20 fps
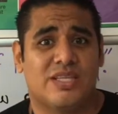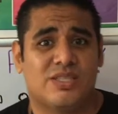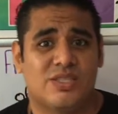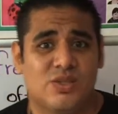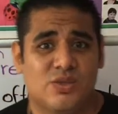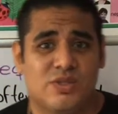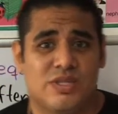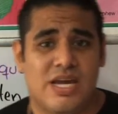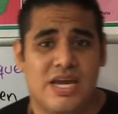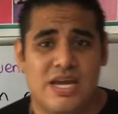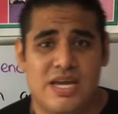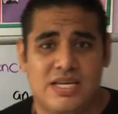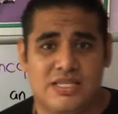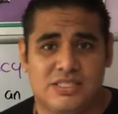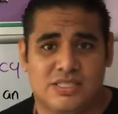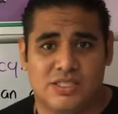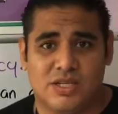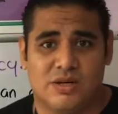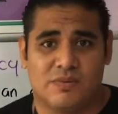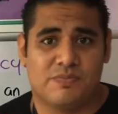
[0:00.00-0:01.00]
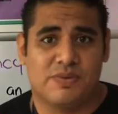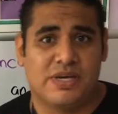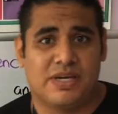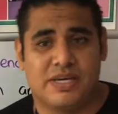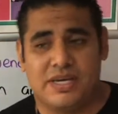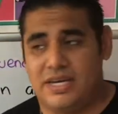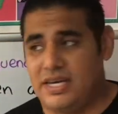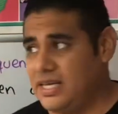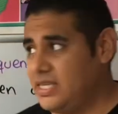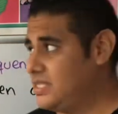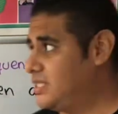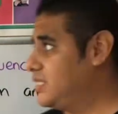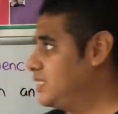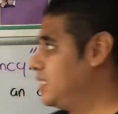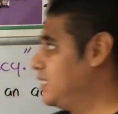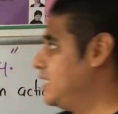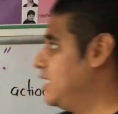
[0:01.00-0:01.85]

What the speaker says: today's topic is